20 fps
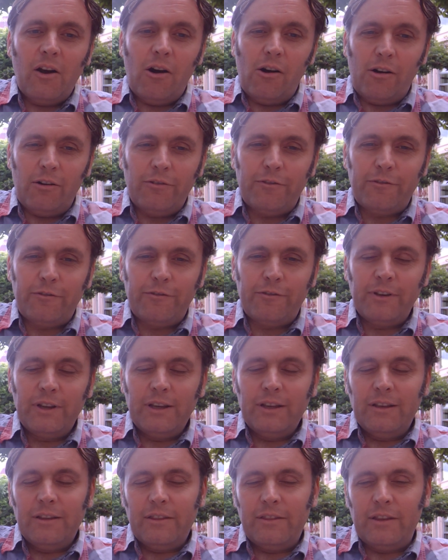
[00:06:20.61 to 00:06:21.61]
off
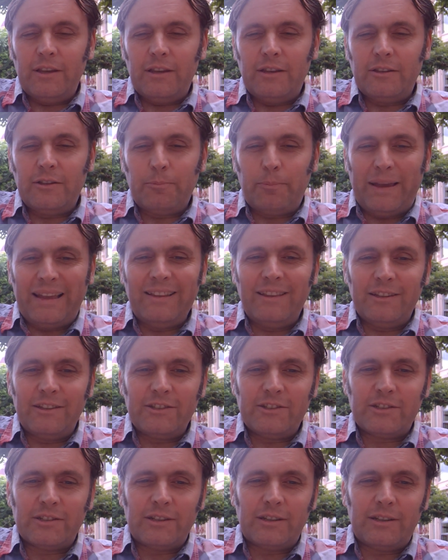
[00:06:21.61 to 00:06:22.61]
the
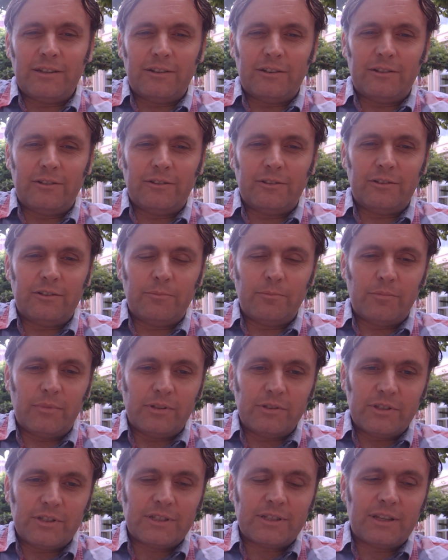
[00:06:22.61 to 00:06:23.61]
dependency on
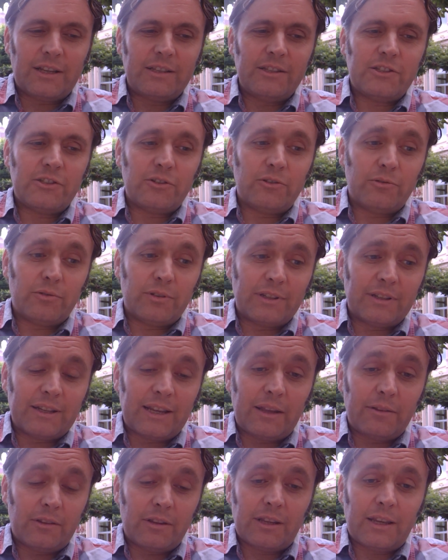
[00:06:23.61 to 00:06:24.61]
Monsanto and
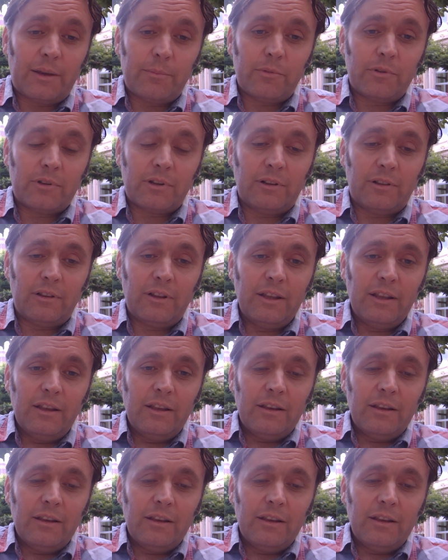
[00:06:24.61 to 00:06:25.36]
chemical